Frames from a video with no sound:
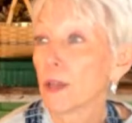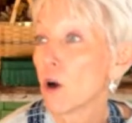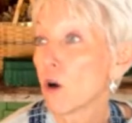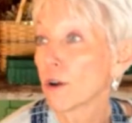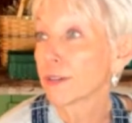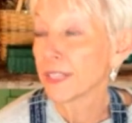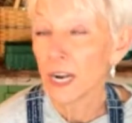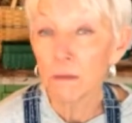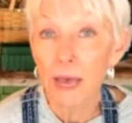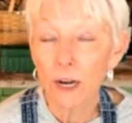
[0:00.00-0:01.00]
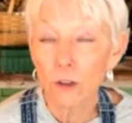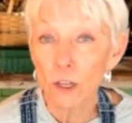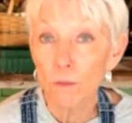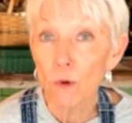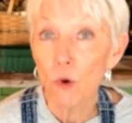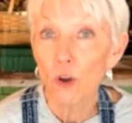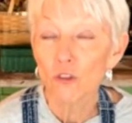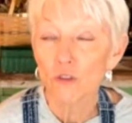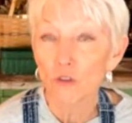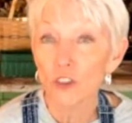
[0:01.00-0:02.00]
or set them out on your
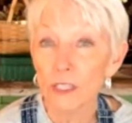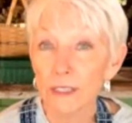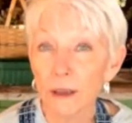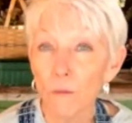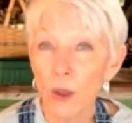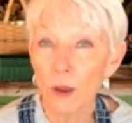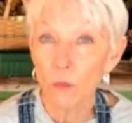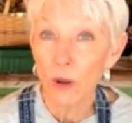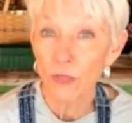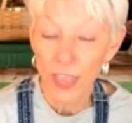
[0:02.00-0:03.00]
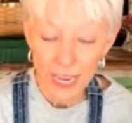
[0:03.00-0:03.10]
porch, or just somewhere where they